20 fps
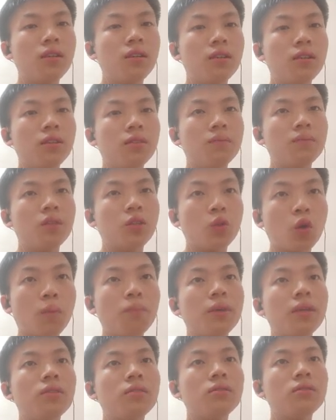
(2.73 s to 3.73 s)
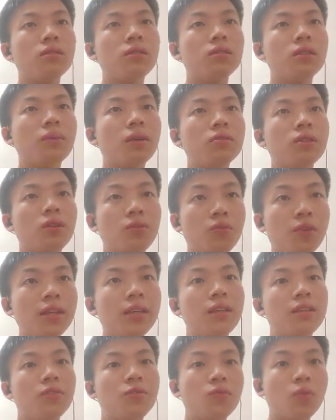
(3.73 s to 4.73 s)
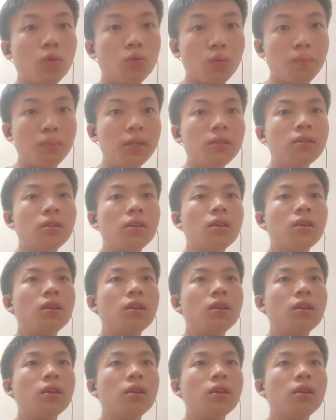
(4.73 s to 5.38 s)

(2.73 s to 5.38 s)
the topic is about the array and the for looping.